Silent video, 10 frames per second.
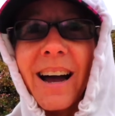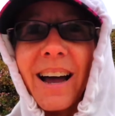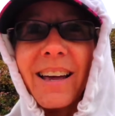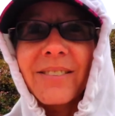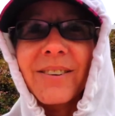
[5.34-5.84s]

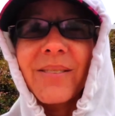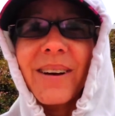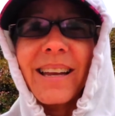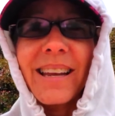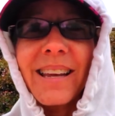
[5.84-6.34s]
Hi
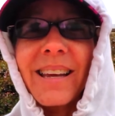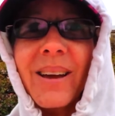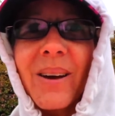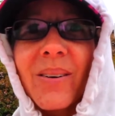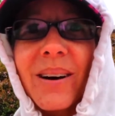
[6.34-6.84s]
everybody.
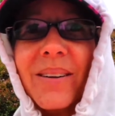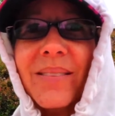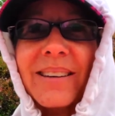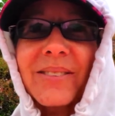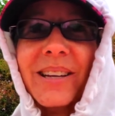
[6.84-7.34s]
Welcome
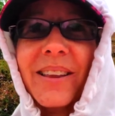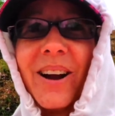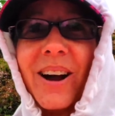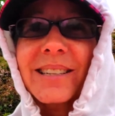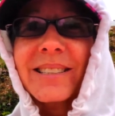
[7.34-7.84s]
back to another
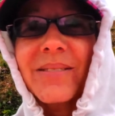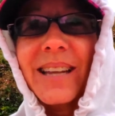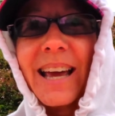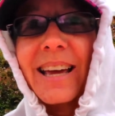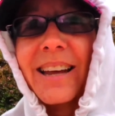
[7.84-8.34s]
awesome
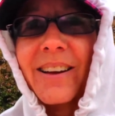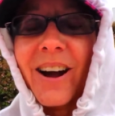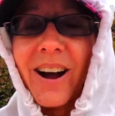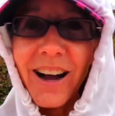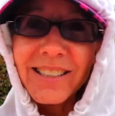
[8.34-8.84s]
day, another
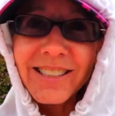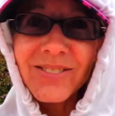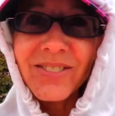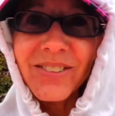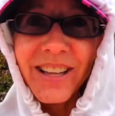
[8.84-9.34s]
awesome
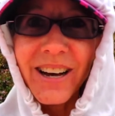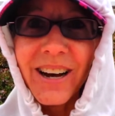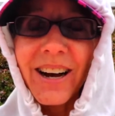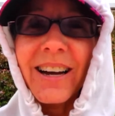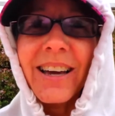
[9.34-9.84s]

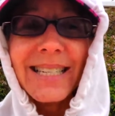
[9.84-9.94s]
vlog.